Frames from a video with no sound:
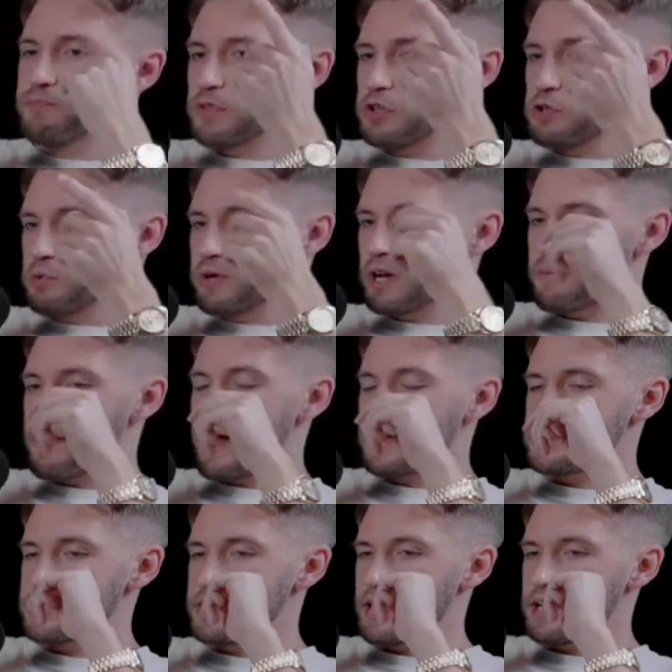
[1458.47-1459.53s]
you can
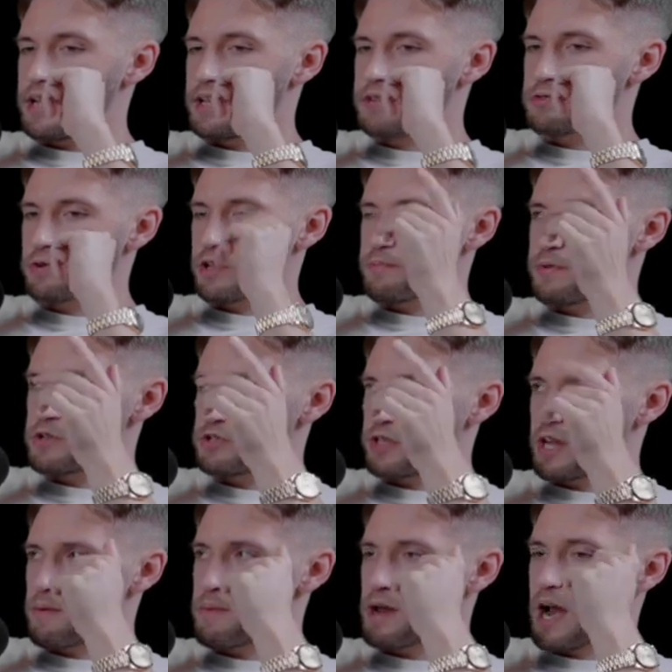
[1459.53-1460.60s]
imagine that in sort of the position
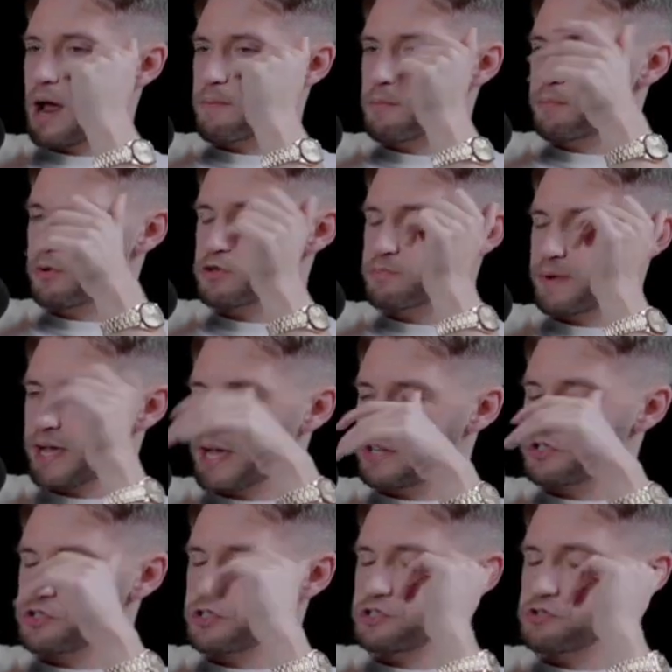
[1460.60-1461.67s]
that I'm in, I'm approached by
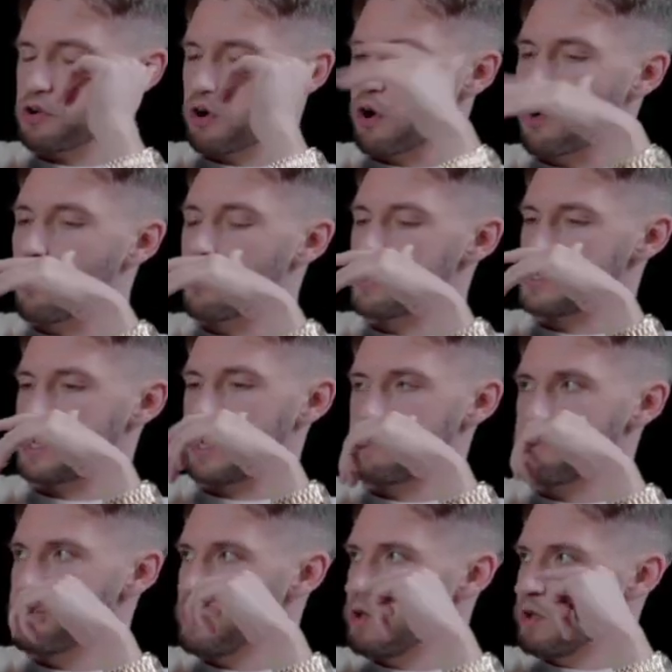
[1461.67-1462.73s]
agencies all the
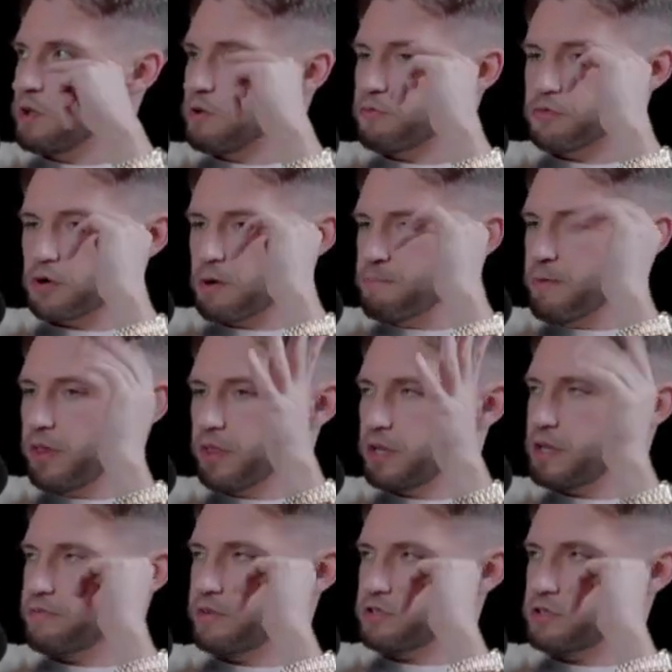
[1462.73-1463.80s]
time for a
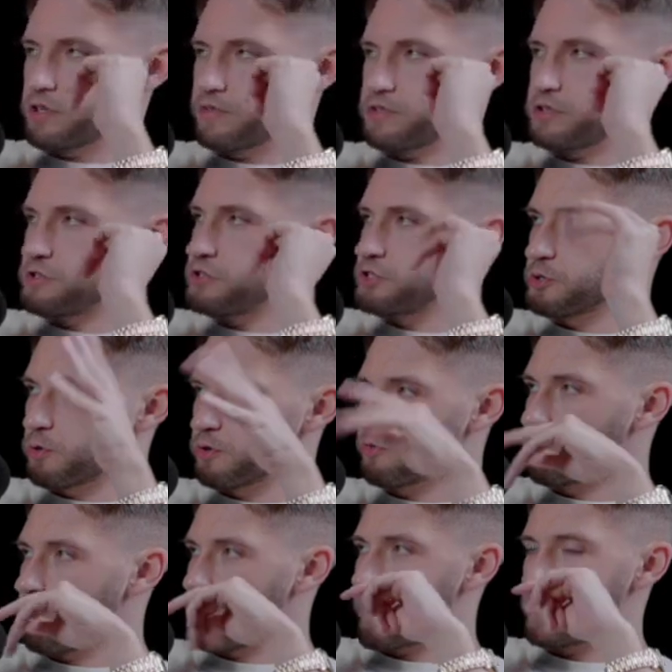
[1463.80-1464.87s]
million different services, short
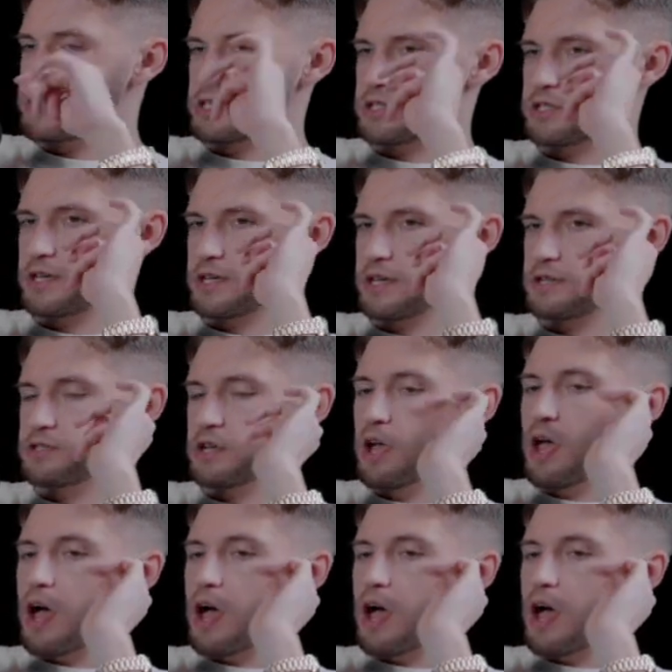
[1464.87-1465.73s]
form agencies,